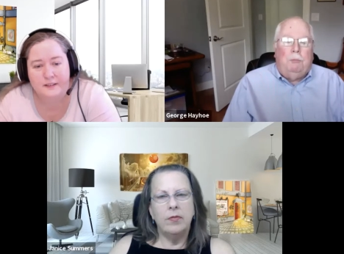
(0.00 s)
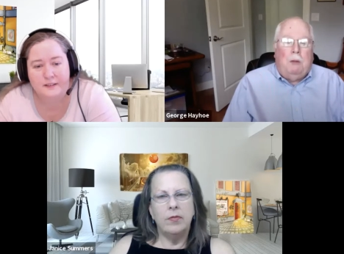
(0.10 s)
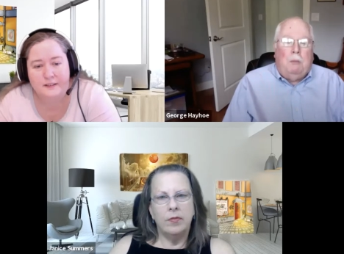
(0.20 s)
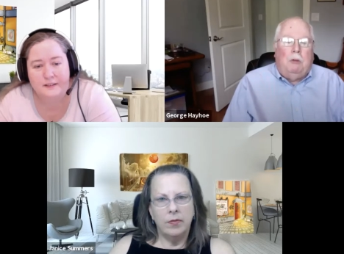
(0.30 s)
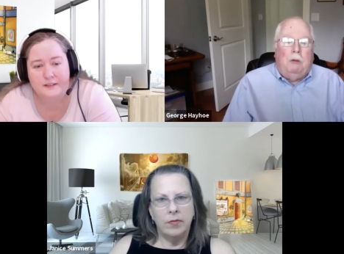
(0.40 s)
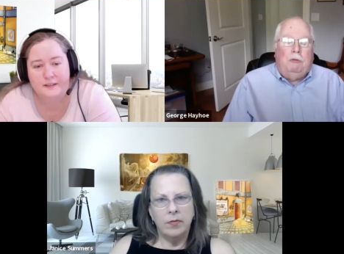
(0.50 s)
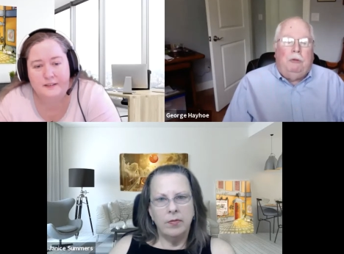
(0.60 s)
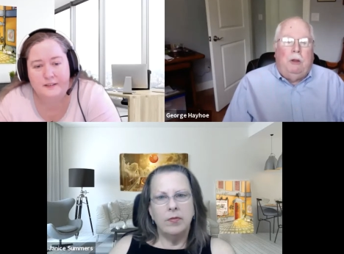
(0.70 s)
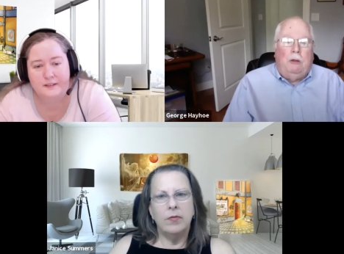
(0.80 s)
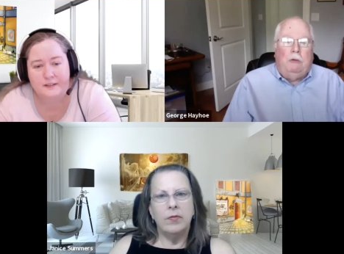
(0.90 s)

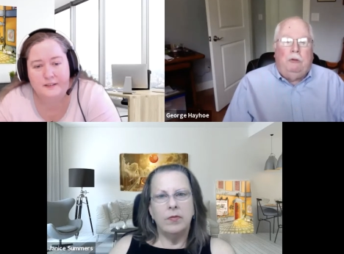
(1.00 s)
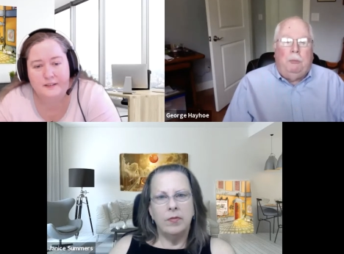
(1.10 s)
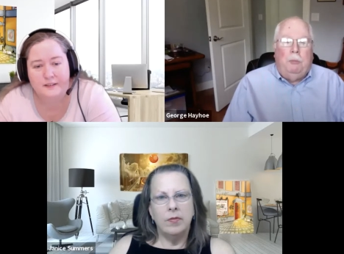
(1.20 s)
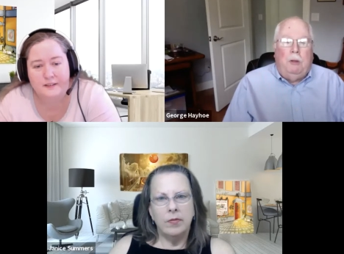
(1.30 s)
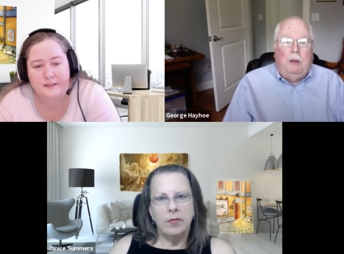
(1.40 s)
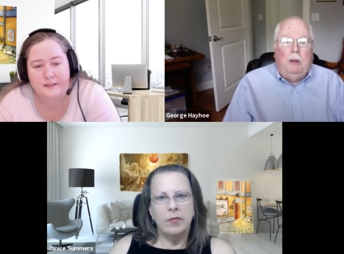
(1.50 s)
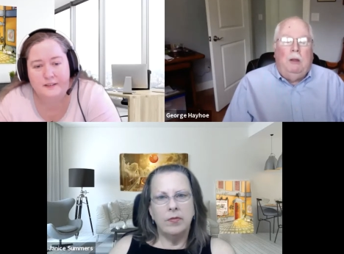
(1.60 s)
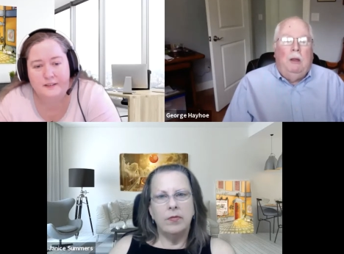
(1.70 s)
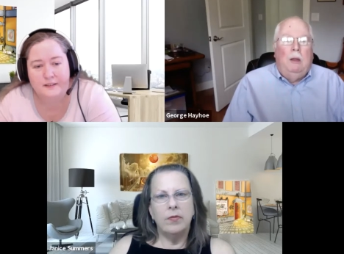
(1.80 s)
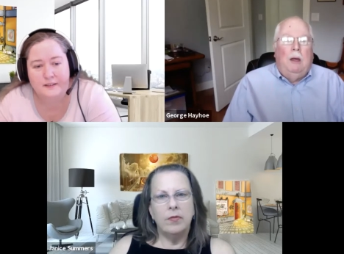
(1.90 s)
Speaker 1: published is to be
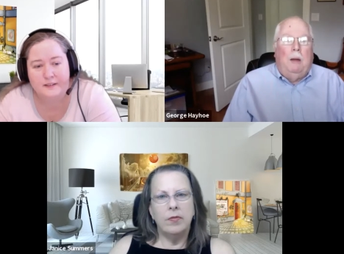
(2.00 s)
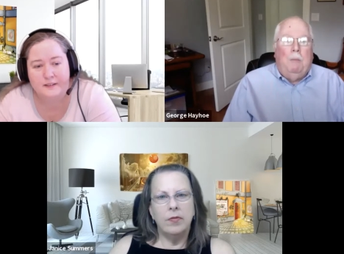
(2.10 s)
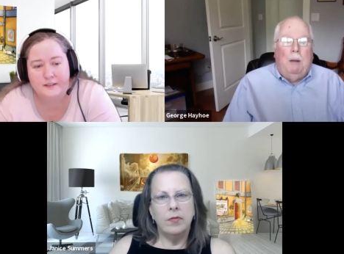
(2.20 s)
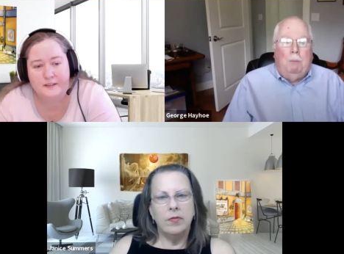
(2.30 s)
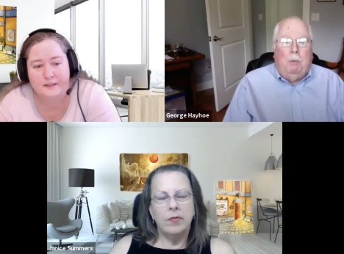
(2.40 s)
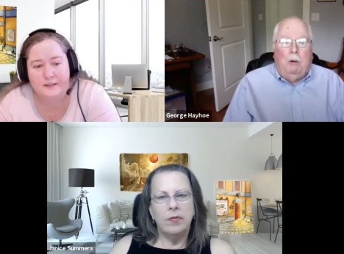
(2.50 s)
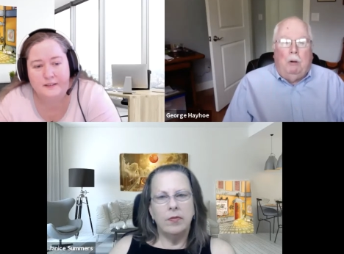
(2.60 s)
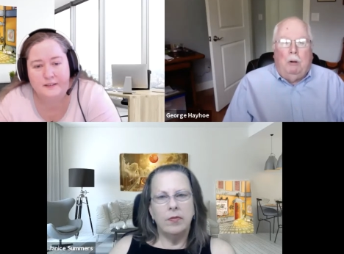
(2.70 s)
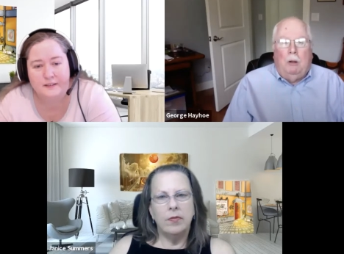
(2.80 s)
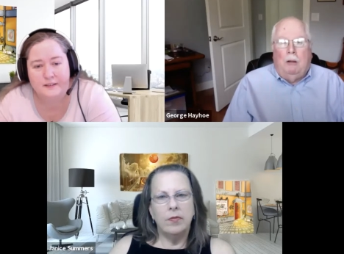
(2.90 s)
a
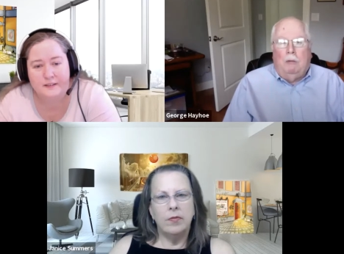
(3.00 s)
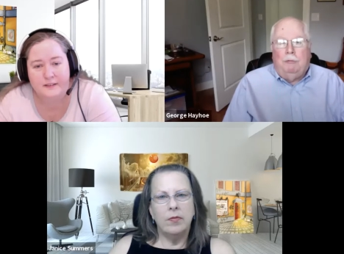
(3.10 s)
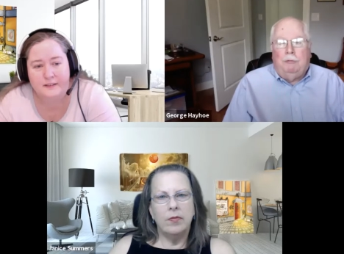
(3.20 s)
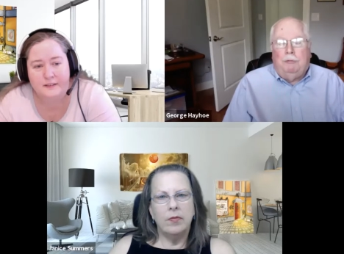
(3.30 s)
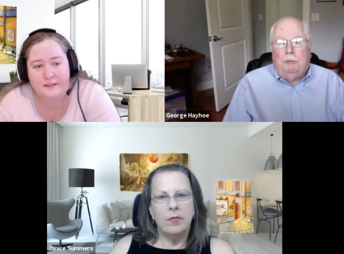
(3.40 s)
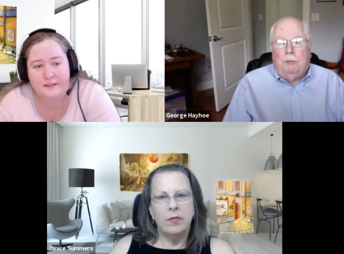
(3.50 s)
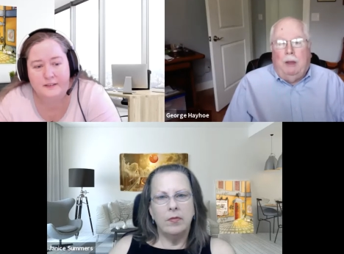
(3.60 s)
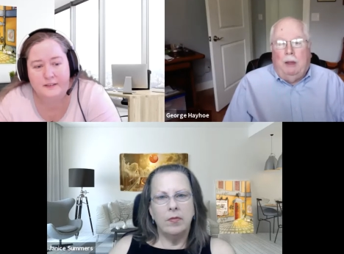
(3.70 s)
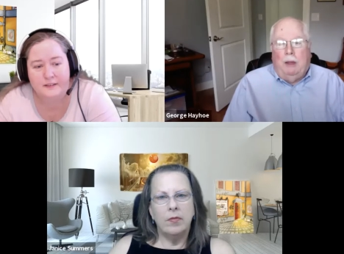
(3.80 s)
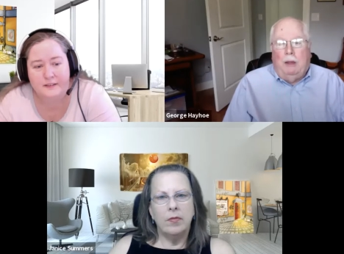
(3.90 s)
member of
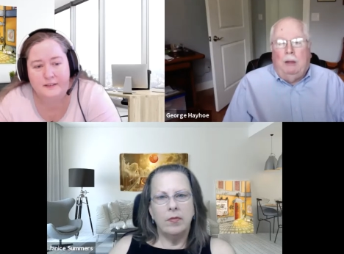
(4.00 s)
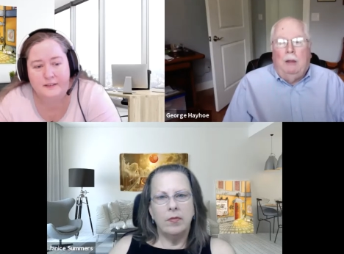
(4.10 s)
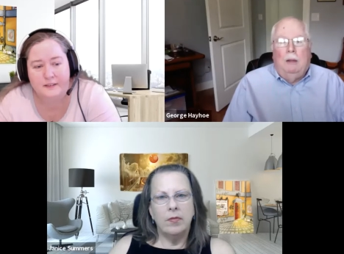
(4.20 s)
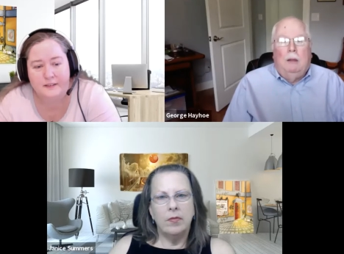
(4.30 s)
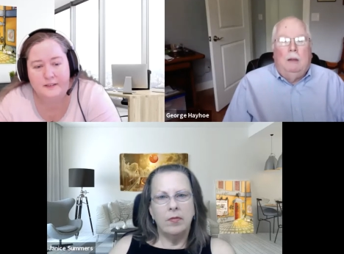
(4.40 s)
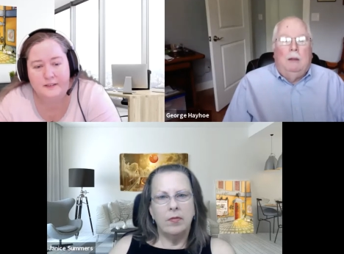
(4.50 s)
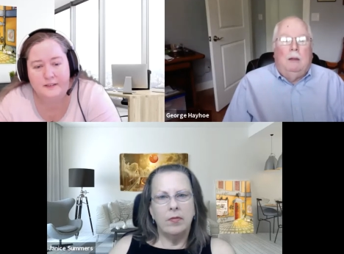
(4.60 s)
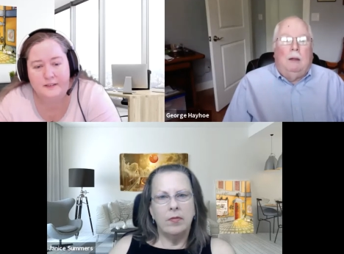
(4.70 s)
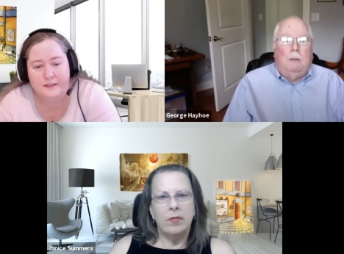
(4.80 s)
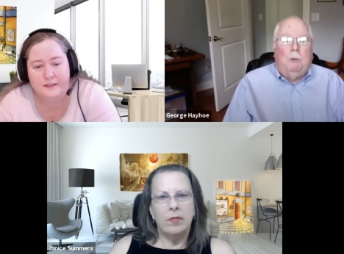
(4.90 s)
a,
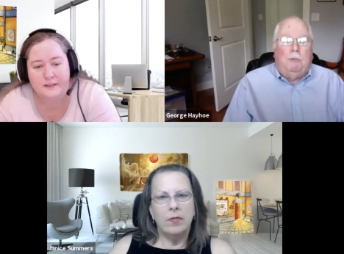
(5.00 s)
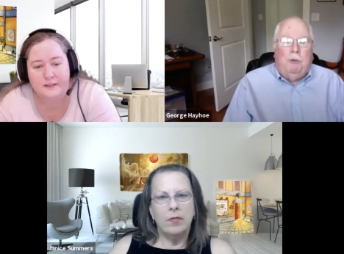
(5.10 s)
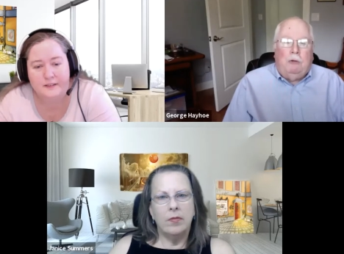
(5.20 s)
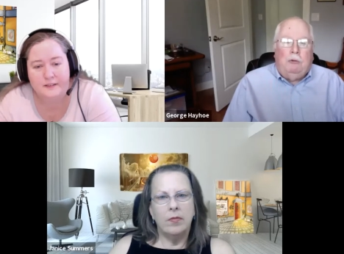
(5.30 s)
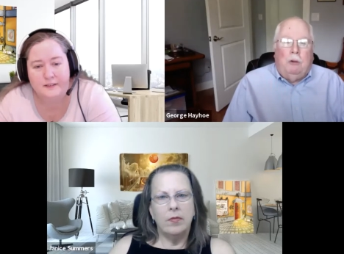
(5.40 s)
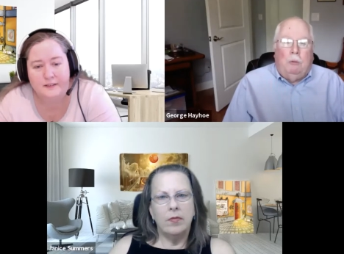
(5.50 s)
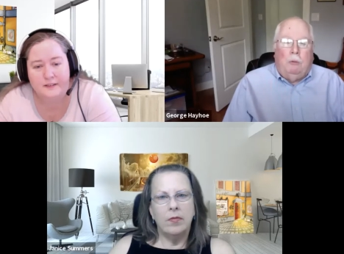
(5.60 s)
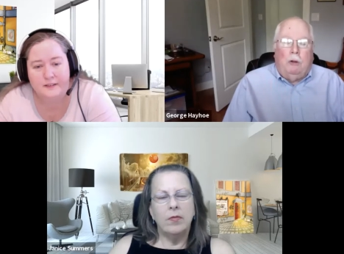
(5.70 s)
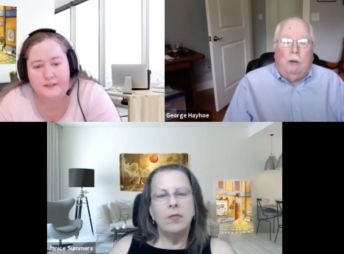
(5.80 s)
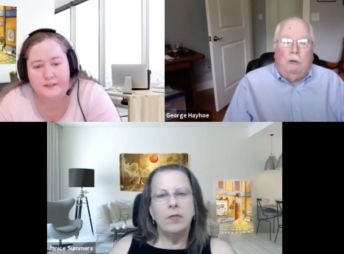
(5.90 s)
a professional
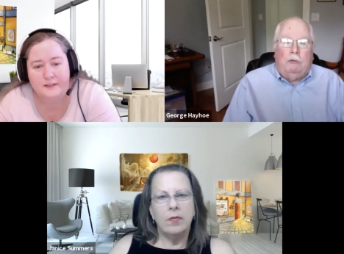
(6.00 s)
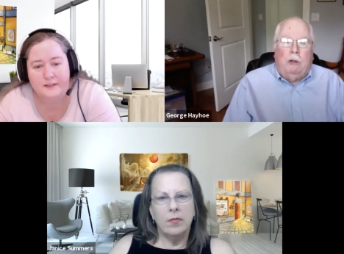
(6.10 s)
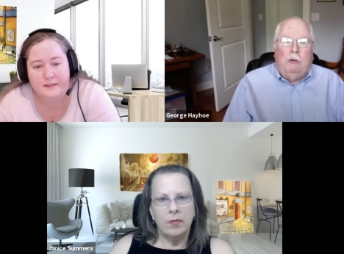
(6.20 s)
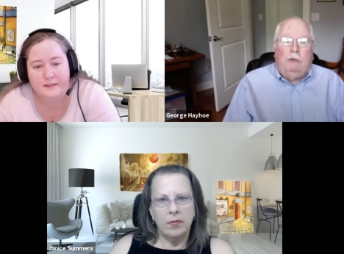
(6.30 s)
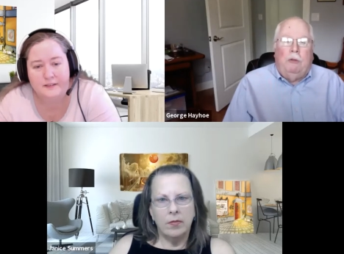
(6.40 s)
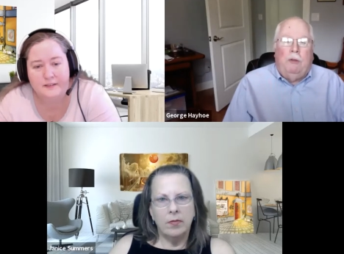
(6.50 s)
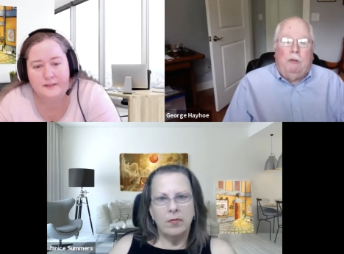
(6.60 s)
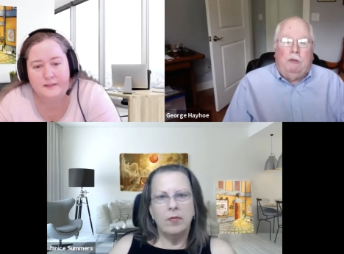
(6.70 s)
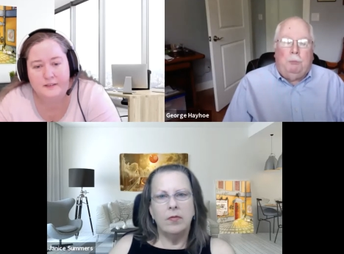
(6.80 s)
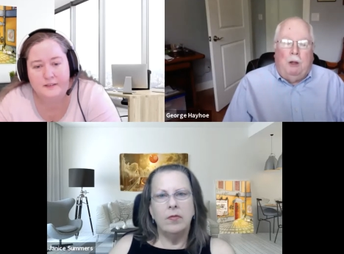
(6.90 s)
organization that
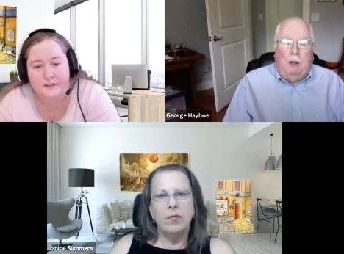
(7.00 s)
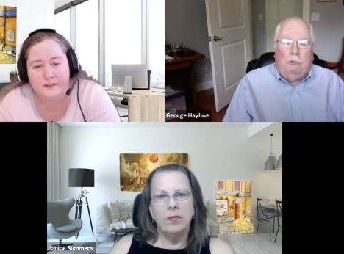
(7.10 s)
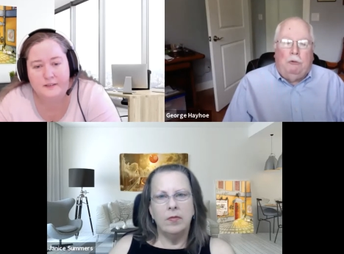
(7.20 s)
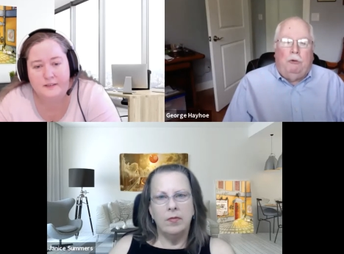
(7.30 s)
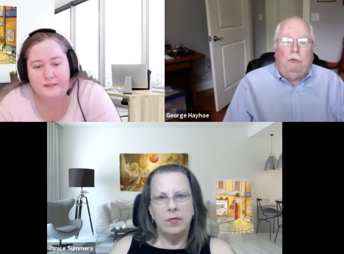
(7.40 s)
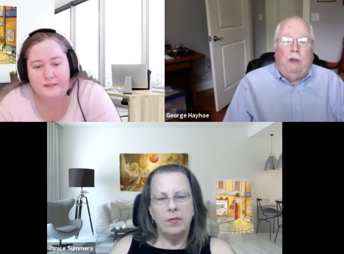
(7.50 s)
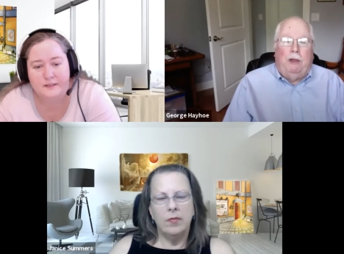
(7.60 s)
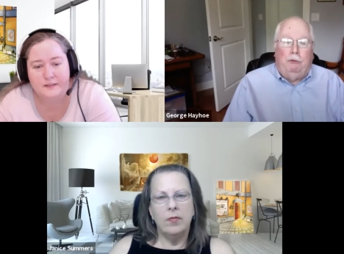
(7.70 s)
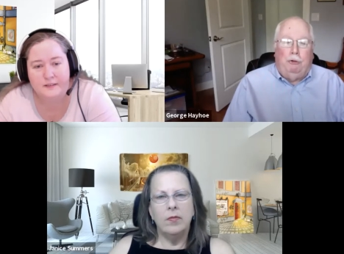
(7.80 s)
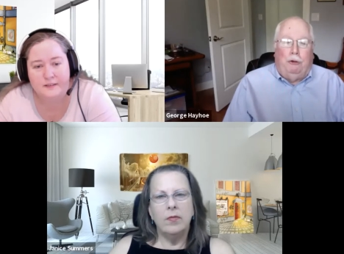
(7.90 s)
sponsors a
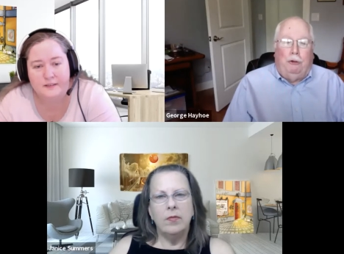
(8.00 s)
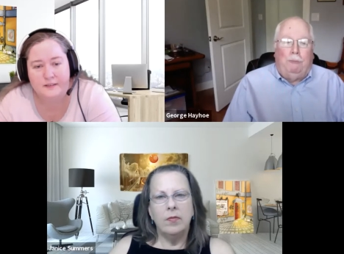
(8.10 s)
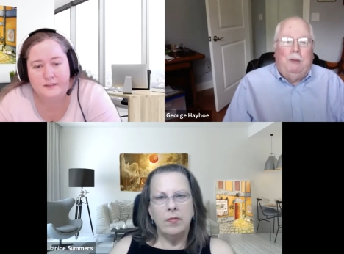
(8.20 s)
journal.